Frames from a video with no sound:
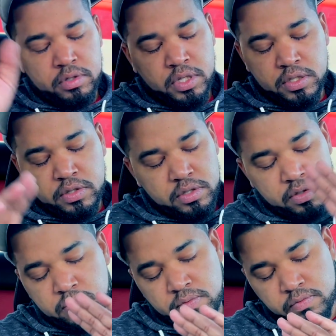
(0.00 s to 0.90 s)
Let's
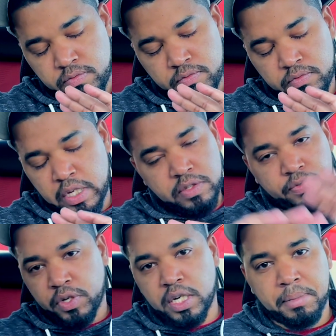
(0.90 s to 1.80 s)

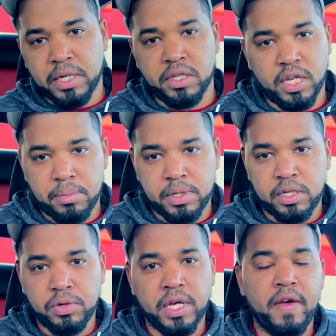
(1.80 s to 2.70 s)
forget about the camera,
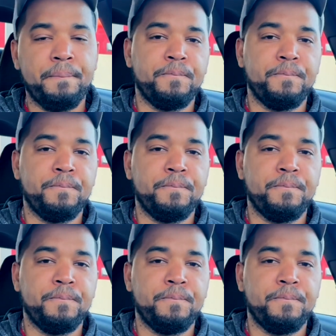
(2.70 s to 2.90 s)
okay?